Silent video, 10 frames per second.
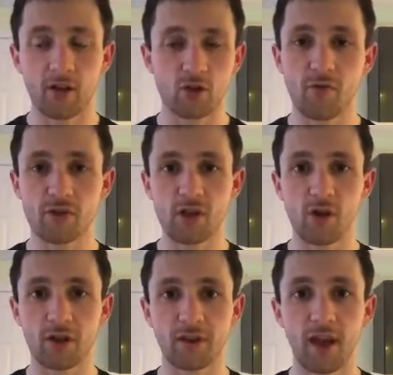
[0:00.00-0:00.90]
There's obviously
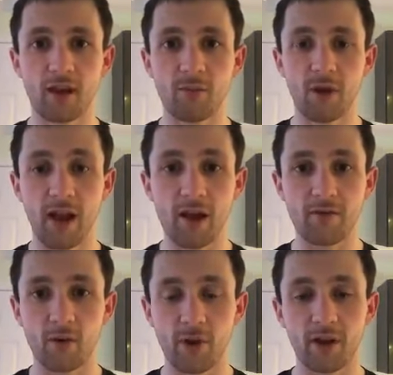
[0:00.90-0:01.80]
a lot of time and
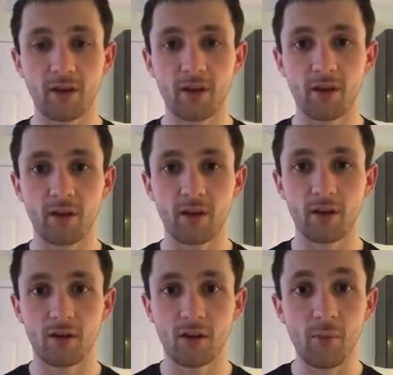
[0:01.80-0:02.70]
effort went into
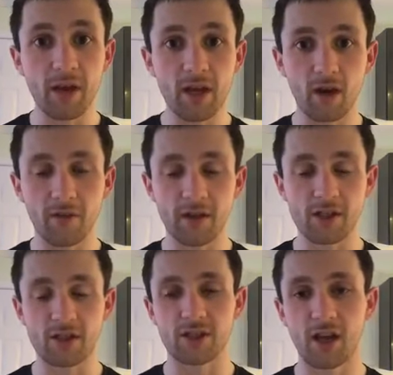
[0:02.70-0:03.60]
the mini cut that
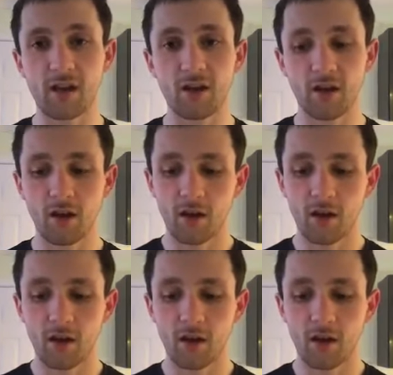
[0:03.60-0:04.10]
he's designed.